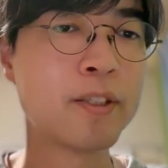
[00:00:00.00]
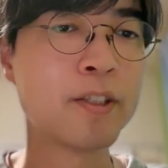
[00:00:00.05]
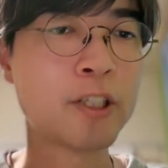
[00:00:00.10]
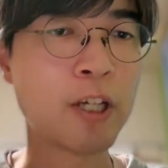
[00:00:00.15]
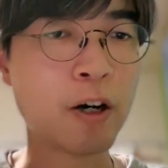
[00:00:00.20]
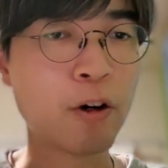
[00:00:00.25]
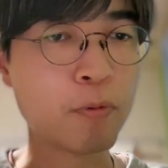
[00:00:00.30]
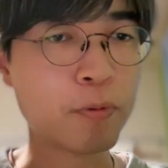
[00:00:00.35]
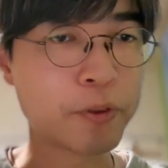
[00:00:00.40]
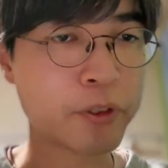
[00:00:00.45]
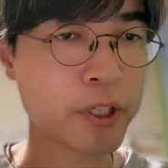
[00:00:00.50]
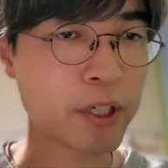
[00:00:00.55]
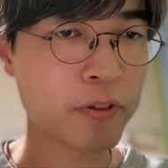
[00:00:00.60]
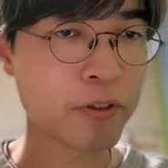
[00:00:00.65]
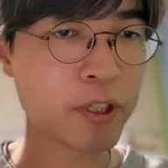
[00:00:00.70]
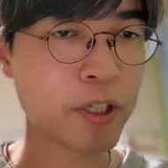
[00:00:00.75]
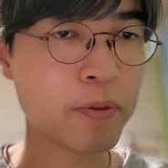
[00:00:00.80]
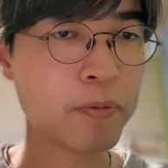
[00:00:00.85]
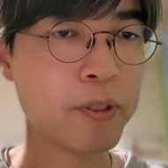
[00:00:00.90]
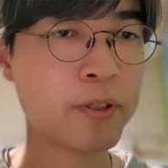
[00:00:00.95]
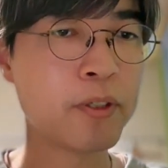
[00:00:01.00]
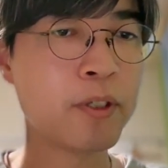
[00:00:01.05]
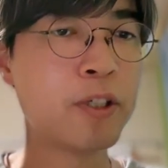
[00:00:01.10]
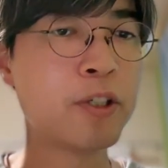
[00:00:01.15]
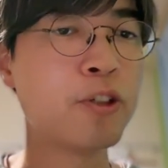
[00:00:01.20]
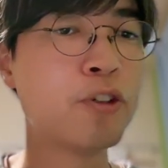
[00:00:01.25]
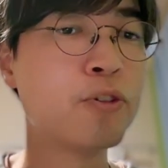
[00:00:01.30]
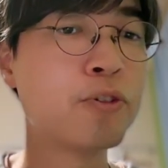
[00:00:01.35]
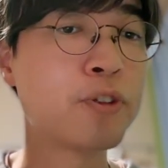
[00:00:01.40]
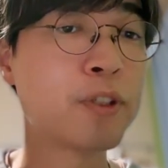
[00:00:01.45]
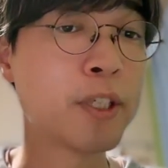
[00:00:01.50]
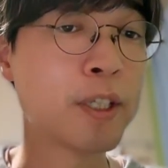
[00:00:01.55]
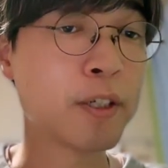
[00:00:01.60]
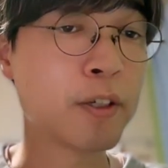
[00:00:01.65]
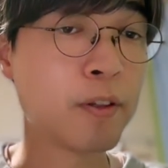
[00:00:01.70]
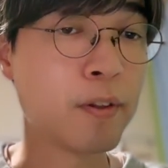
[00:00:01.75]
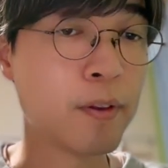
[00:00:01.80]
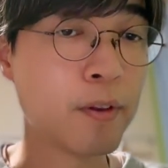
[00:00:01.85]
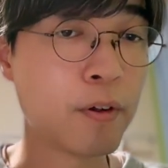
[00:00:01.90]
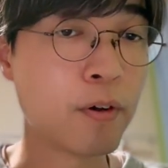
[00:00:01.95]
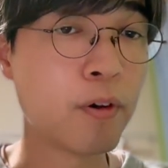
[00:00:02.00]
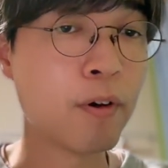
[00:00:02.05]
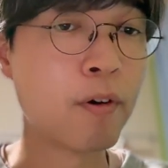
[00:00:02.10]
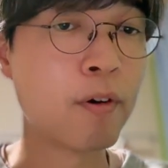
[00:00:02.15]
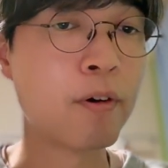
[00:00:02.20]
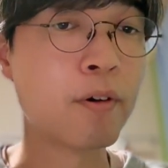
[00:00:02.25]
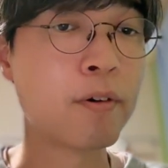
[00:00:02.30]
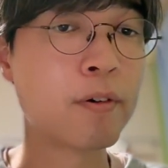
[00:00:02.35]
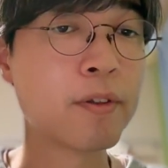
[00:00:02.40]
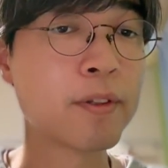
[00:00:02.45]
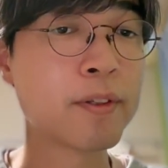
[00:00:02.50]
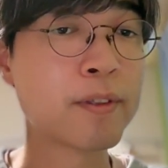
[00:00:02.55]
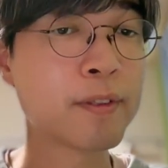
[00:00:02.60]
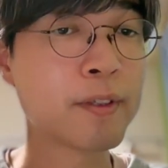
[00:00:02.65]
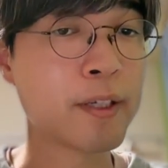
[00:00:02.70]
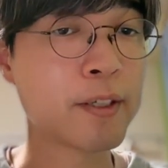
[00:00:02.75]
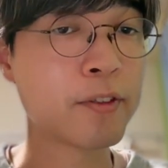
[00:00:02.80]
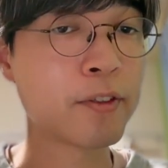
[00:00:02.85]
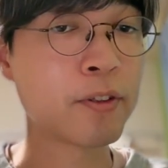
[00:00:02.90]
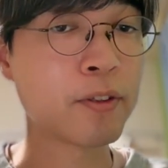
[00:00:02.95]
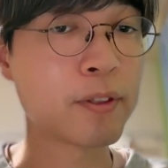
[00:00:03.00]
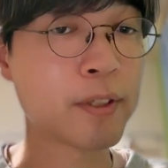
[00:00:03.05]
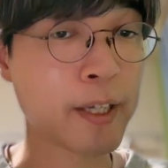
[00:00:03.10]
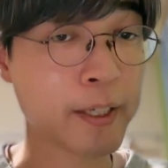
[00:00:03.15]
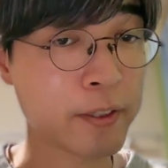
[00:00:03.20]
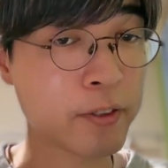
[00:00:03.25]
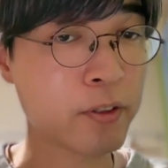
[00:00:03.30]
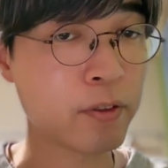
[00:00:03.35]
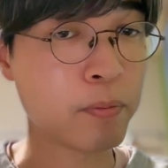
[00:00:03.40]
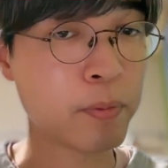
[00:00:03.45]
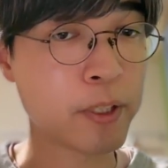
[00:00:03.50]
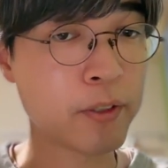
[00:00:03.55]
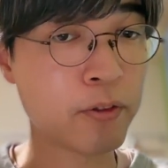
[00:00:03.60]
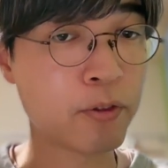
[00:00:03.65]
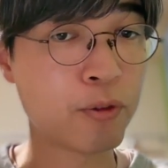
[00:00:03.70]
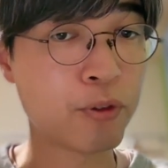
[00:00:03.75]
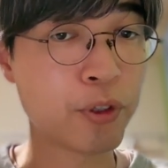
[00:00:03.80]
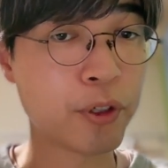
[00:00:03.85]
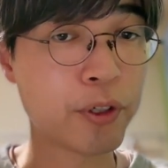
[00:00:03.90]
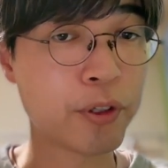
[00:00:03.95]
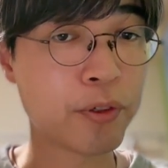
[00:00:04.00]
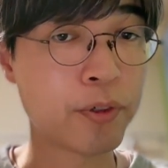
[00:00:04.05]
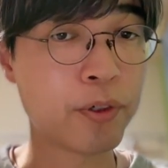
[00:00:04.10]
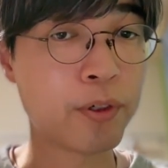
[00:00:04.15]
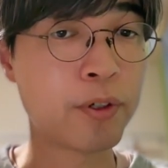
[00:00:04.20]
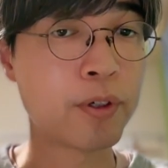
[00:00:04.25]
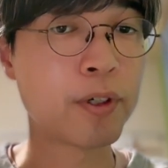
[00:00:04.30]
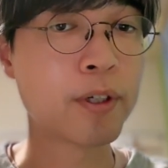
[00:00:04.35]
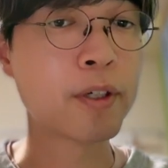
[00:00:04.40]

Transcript: The objective is using raw text-based data,